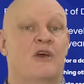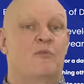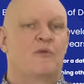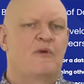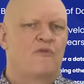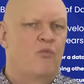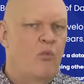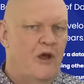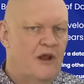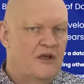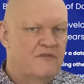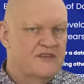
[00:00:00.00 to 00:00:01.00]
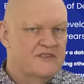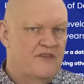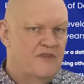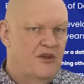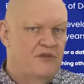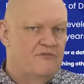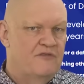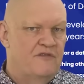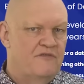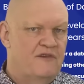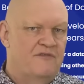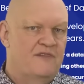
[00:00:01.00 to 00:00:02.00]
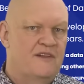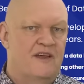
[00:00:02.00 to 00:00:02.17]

but with well over 750